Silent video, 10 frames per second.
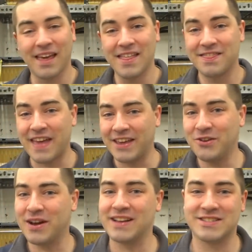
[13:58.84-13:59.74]
Thank you
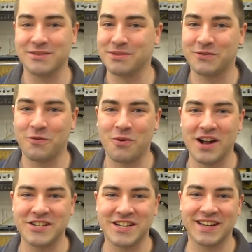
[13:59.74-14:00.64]
guys so much for
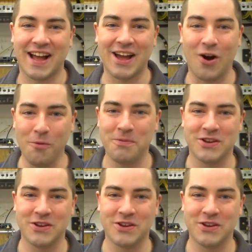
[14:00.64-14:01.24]
watching. I hope you